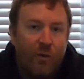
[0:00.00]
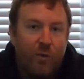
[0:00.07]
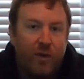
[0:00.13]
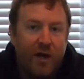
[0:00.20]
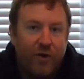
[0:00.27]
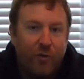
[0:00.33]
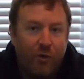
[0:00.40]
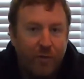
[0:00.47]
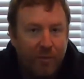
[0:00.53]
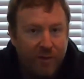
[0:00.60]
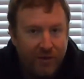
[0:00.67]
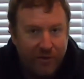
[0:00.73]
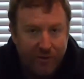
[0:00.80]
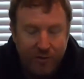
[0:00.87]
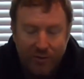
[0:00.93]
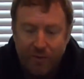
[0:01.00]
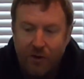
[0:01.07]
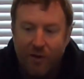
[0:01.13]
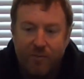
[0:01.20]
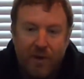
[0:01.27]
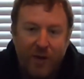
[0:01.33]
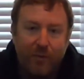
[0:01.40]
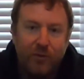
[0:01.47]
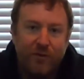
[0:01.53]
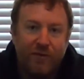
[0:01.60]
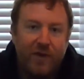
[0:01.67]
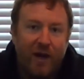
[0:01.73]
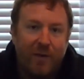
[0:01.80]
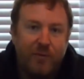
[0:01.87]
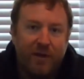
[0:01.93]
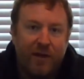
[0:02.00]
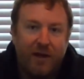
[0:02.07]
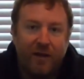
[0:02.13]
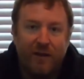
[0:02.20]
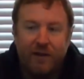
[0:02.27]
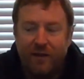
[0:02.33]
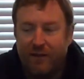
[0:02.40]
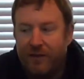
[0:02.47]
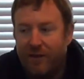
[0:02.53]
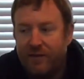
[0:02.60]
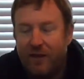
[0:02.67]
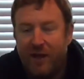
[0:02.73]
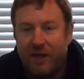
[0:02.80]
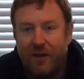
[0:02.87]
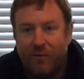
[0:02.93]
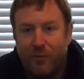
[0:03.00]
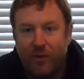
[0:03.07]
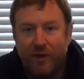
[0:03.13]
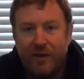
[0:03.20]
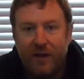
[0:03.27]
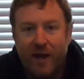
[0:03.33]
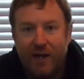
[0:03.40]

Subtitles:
What I normally do on my rooftop tent is I'll take a really